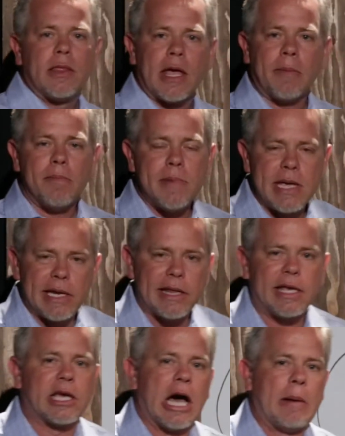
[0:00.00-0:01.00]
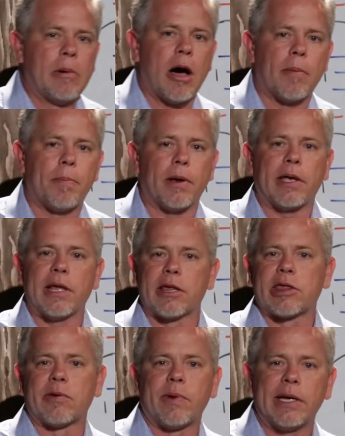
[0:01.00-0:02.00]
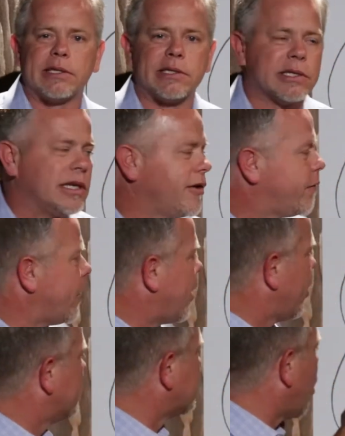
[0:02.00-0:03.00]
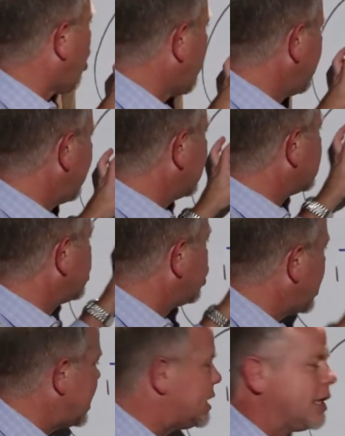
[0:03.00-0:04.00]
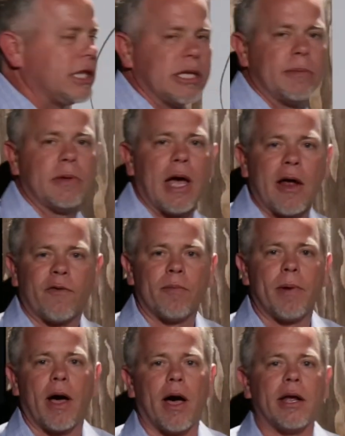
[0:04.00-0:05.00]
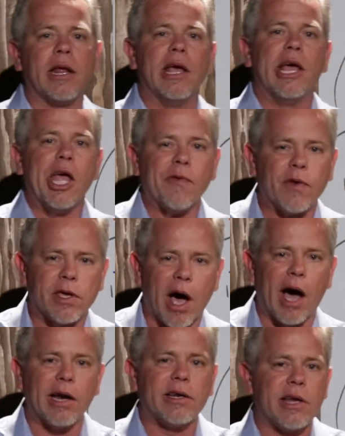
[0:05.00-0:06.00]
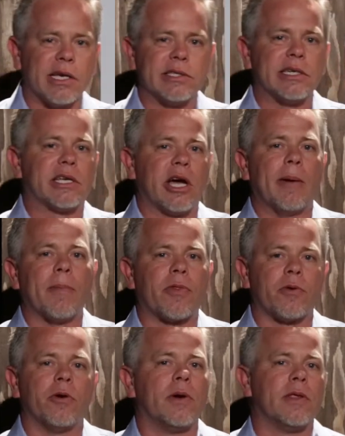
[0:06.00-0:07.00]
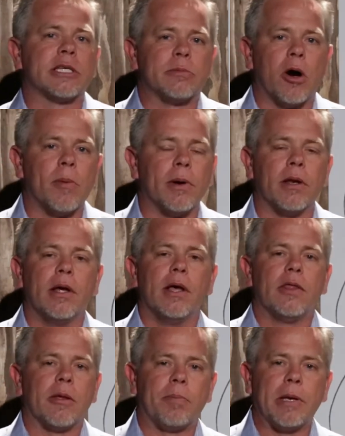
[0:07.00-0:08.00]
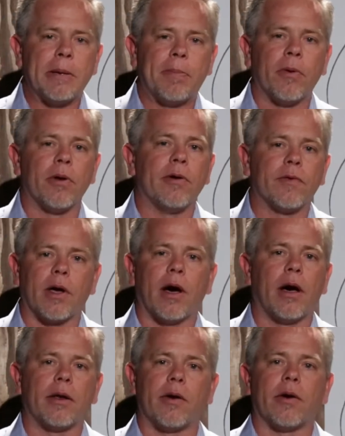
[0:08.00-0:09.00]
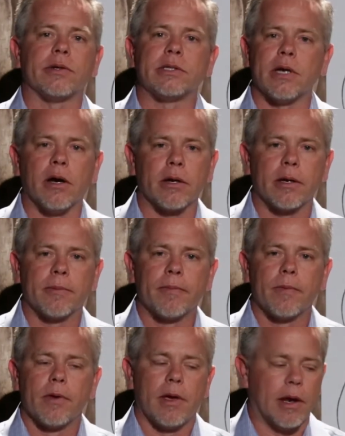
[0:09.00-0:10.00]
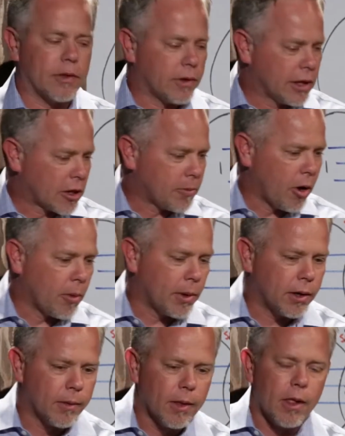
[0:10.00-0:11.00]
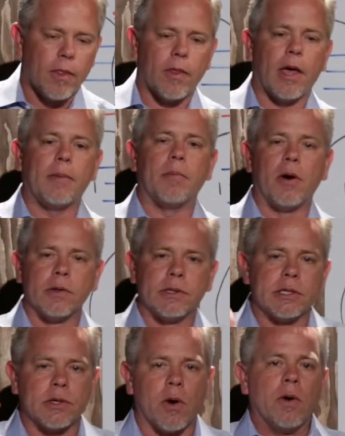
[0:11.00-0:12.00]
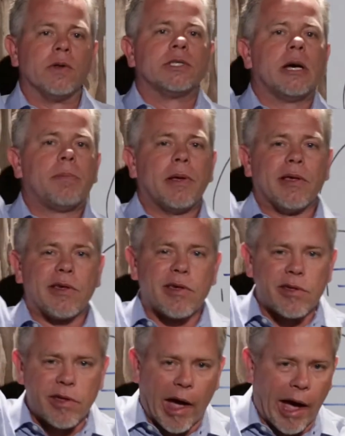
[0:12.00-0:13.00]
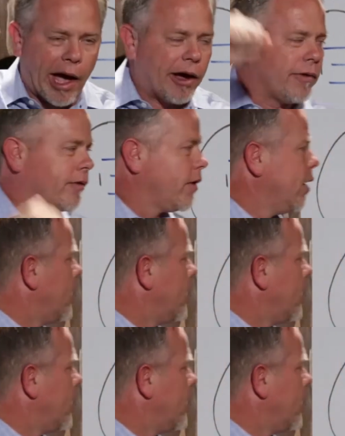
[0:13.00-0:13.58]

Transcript: They immediately come up against the Red Sea. Pharaoh's army is chasing them down from behind. If God doesn't come through in this moment, the people of God are sunk. And it's in this moment that Moses holds up his staff